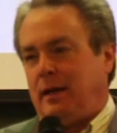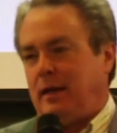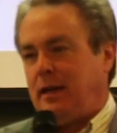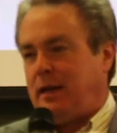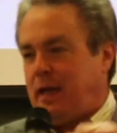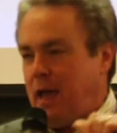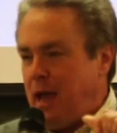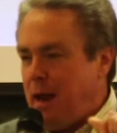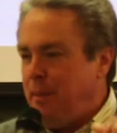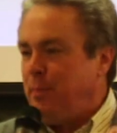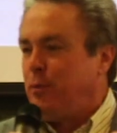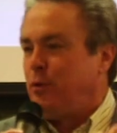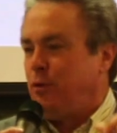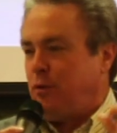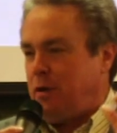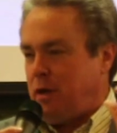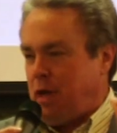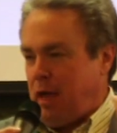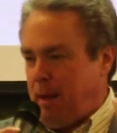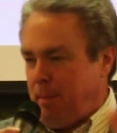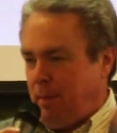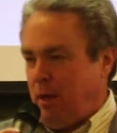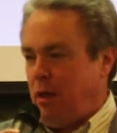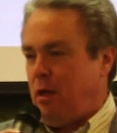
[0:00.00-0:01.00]
Gabriel
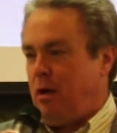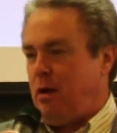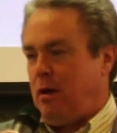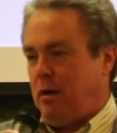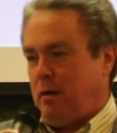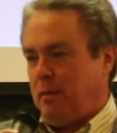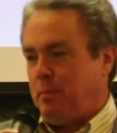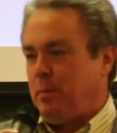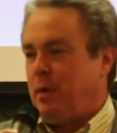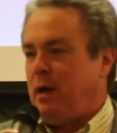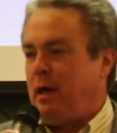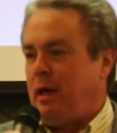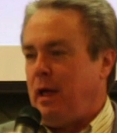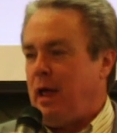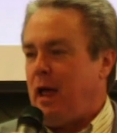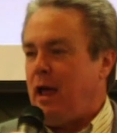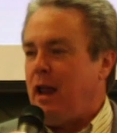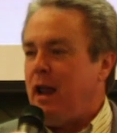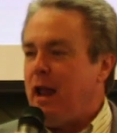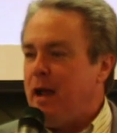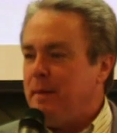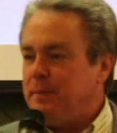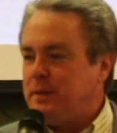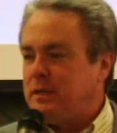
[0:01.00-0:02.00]
came along by an
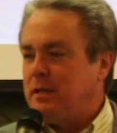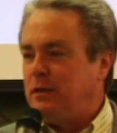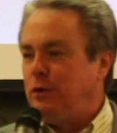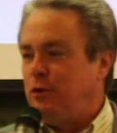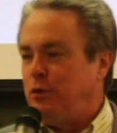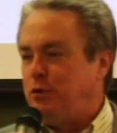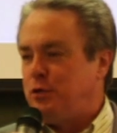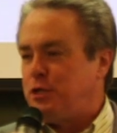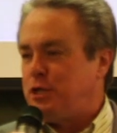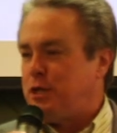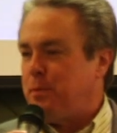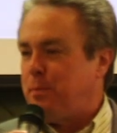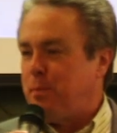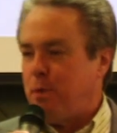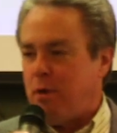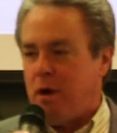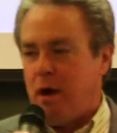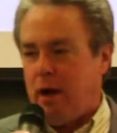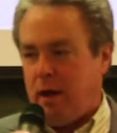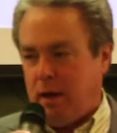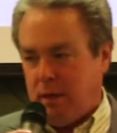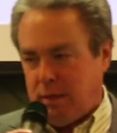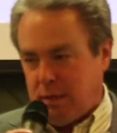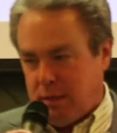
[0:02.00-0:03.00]
absolute
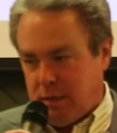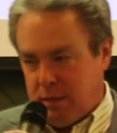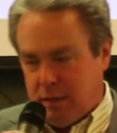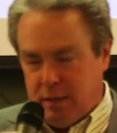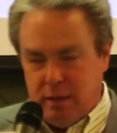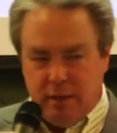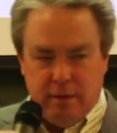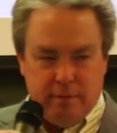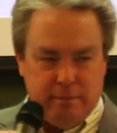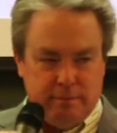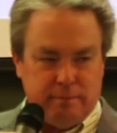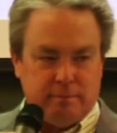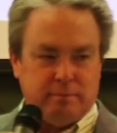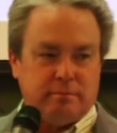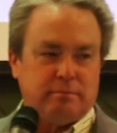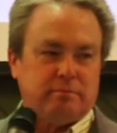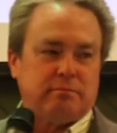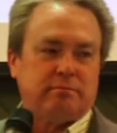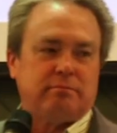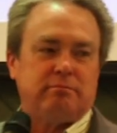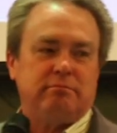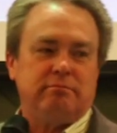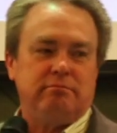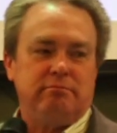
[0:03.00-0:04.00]
surprise.
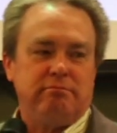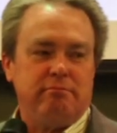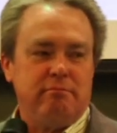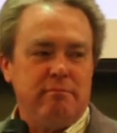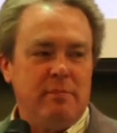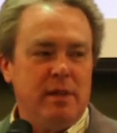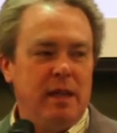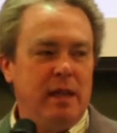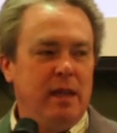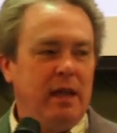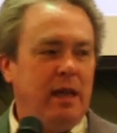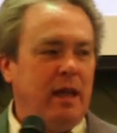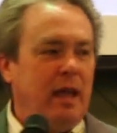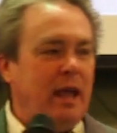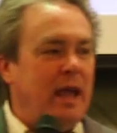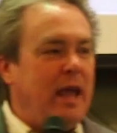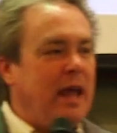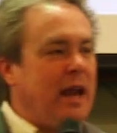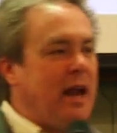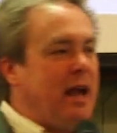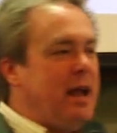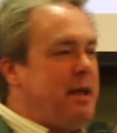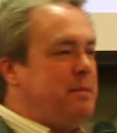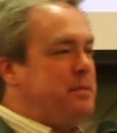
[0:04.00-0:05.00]

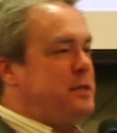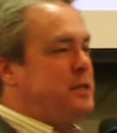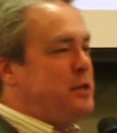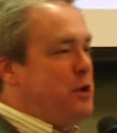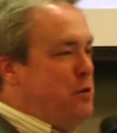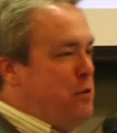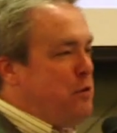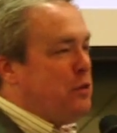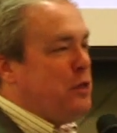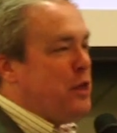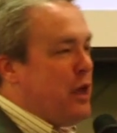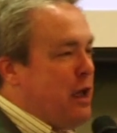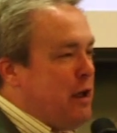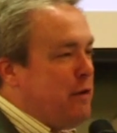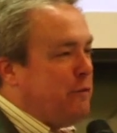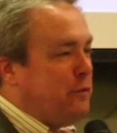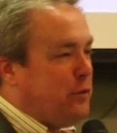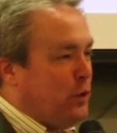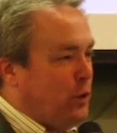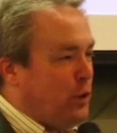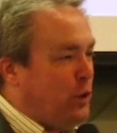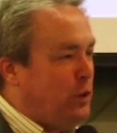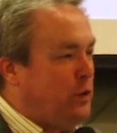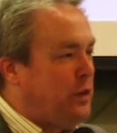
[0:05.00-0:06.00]
And I am so
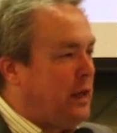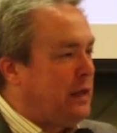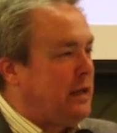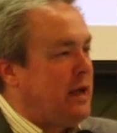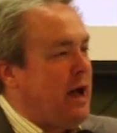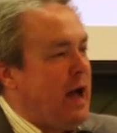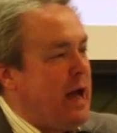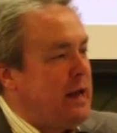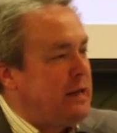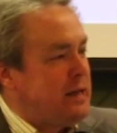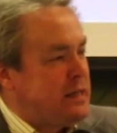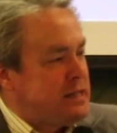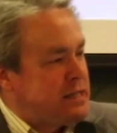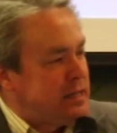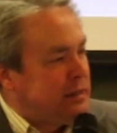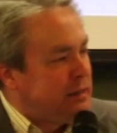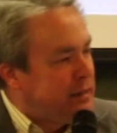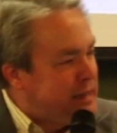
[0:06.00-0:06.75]
thankful that God doesn't